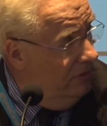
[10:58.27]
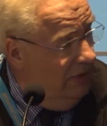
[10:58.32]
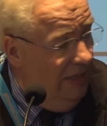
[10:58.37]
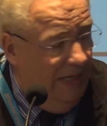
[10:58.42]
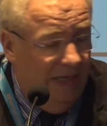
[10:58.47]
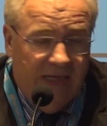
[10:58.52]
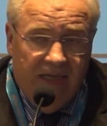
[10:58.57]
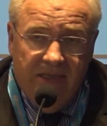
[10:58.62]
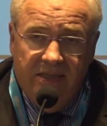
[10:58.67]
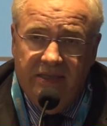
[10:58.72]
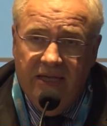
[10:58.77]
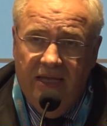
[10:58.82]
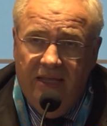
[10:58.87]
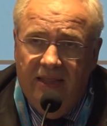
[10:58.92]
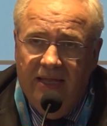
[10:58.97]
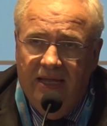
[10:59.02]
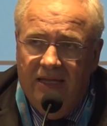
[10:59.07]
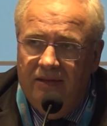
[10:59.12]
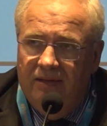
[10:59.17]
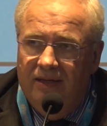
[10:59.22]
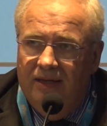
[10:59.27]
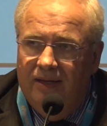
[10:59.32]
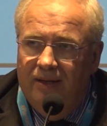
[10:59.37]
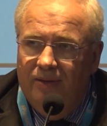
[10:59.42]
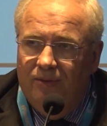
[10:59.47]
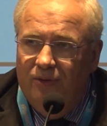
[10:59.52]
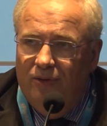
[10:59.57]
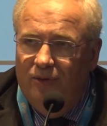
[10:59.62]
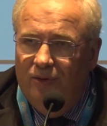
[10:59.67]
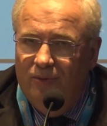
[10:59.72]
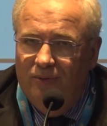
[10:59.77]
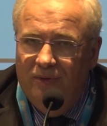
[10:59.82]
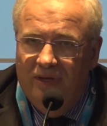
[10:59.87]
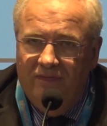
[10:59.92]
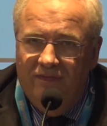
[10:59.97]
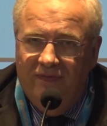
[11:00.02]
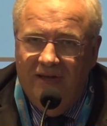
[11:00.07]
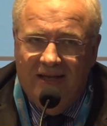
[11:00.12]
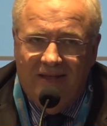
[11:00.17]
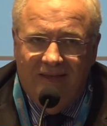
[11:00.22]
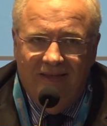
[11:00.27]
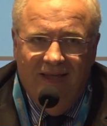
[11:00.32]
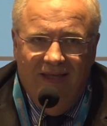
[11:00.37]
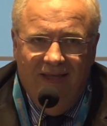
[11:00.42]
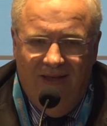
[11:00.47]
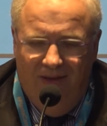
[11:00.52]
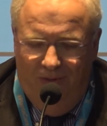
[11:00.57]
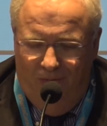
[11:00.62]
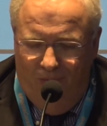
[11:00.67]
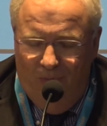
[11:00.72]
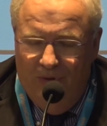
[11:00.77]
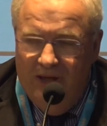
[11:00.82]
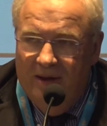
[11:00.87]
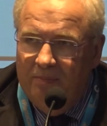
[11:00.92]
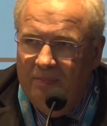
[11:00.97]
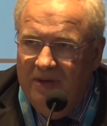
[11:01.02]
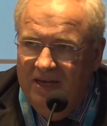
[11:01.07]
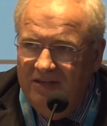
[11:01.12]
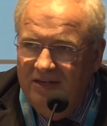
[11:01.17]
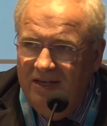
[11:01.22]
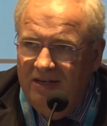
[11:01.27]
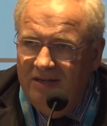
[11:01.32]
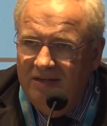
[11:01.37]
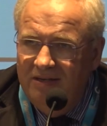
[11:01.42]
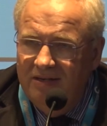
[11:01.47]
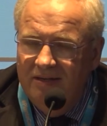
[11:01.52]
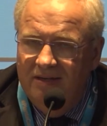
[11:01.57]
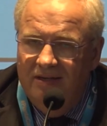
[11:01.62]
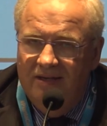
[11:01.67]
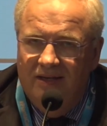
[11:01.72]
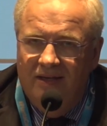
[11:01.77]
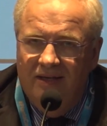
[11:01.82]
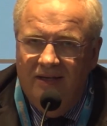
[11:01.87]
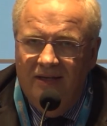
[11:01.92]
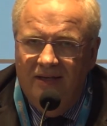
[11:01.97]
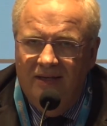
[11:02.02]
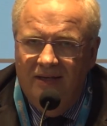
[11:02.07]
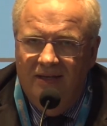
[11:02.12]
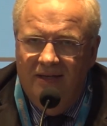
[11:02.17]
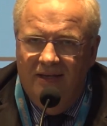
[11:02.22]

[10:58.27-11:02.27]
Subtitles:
I can say that, in fact, we are patients, and,